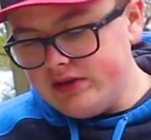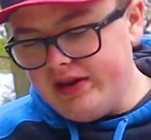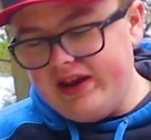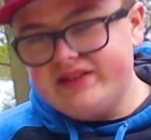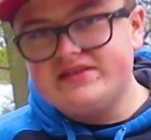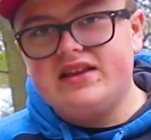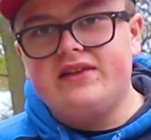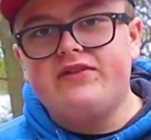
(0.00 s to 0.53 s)

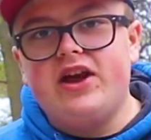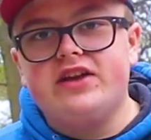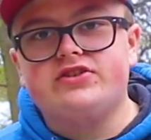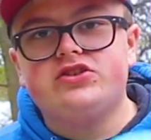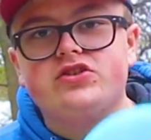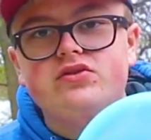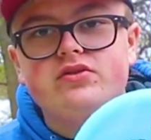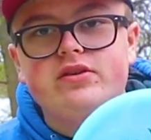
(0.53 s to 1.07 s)
Next, I've
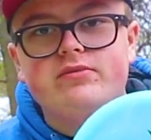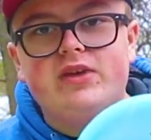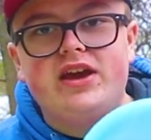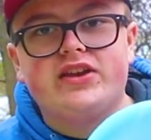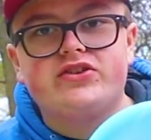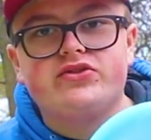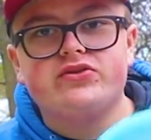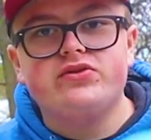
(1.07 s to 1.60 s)
got 2
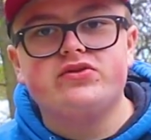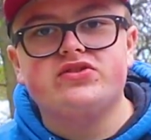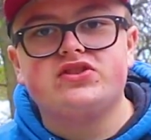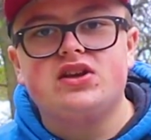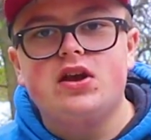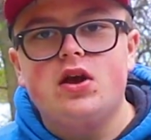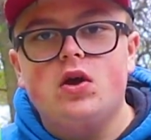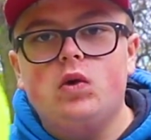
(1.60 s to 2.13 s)
EMAC
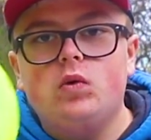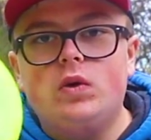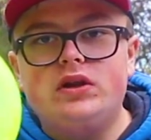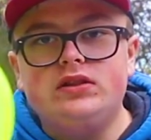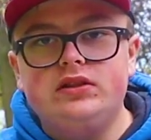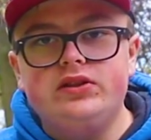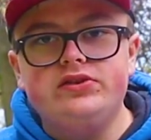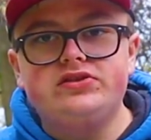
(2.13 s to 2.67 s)
Truths,
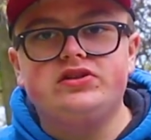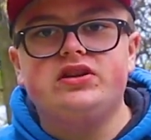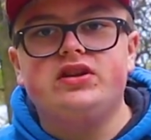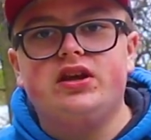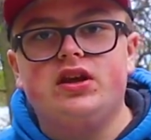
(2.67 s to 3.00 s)
one Lucid